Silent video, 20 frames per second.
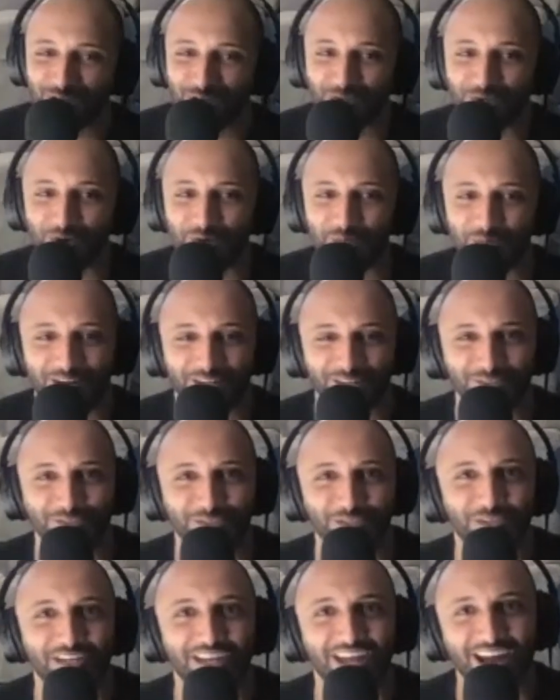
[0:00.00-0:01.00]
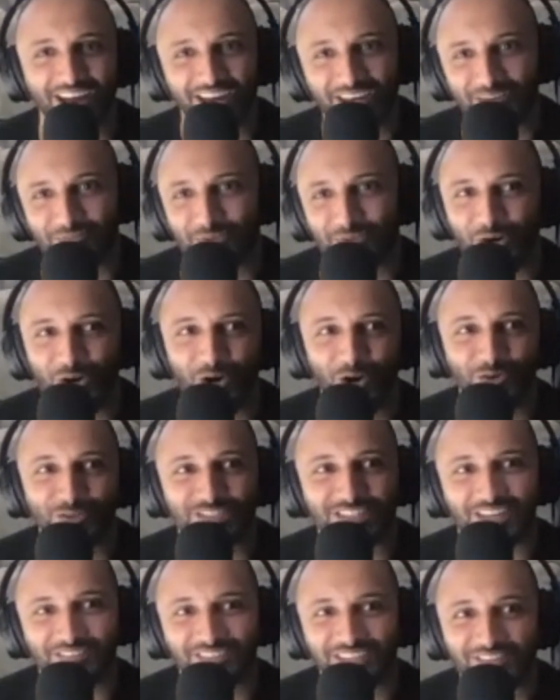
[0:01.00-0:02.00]
Show with Omar Abdouri. I am your
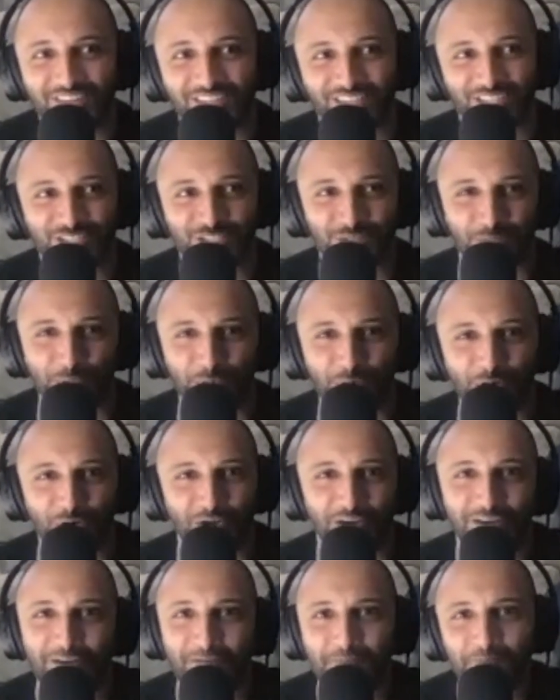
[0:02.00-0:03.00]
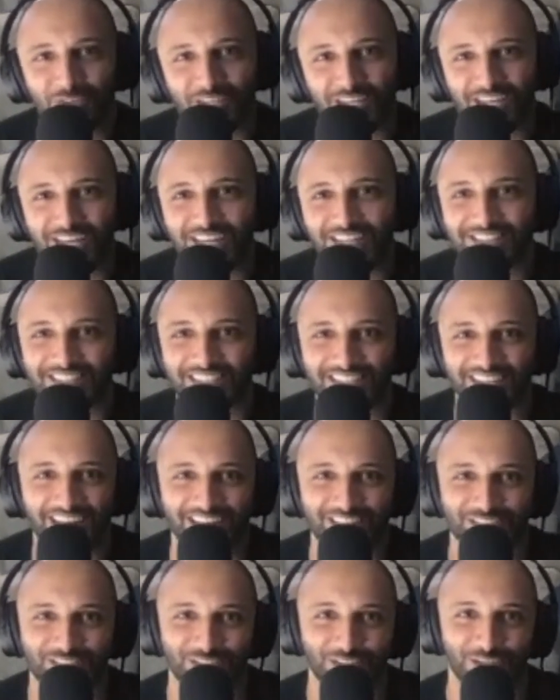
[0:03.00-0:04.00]
host, covering everything sport,
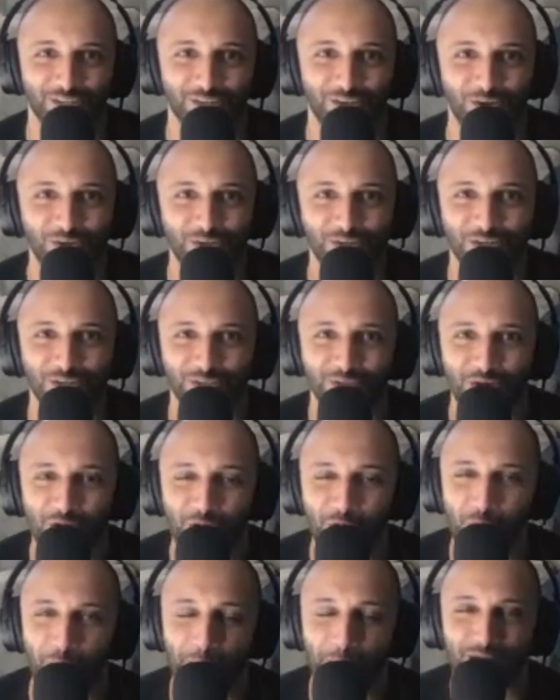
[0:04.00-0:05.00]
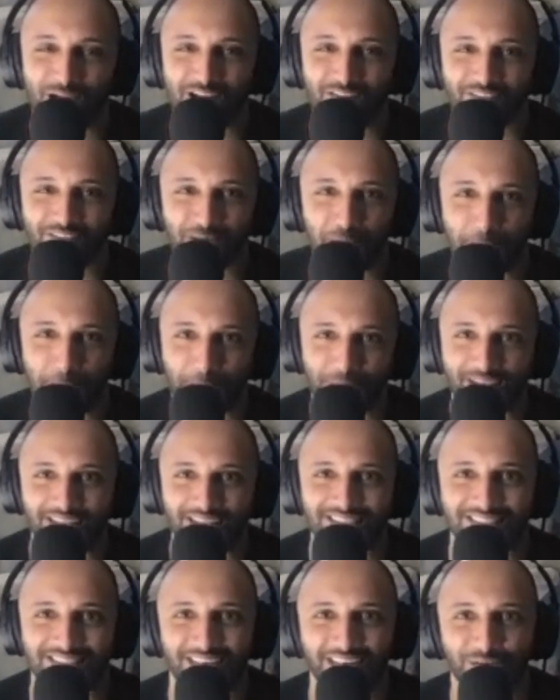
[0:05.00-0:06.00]
international and local. Hope you're having a
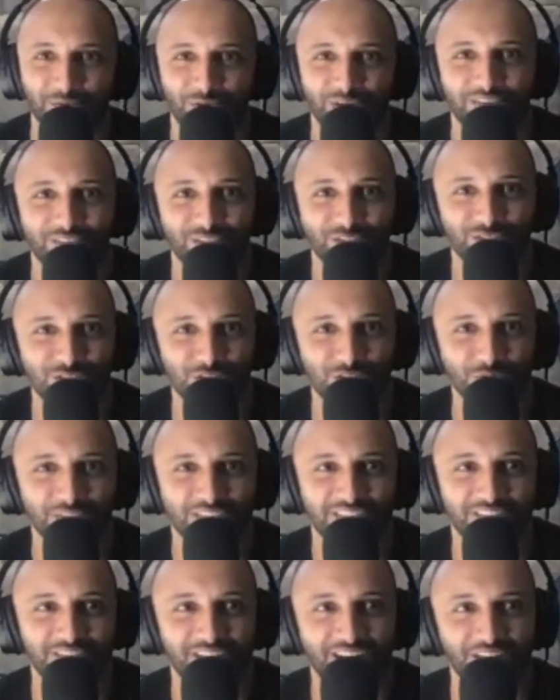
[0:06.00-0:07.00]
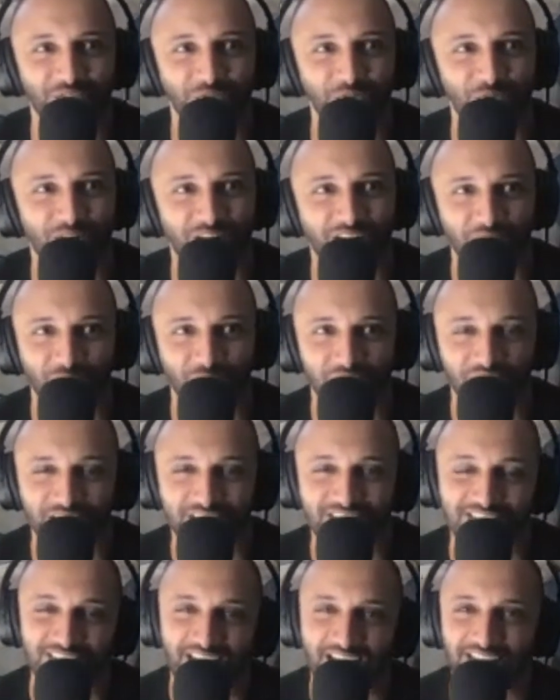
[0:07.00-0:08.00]
blessed day wherever you're tuned in around the world, whether
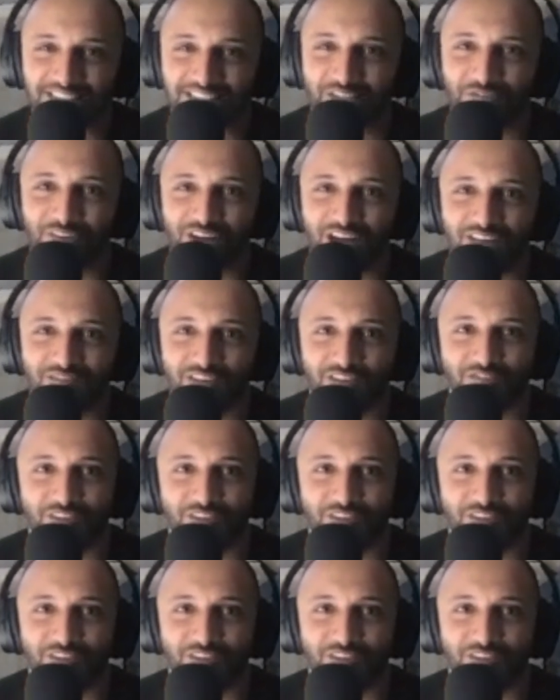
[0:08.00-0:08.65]
it's 95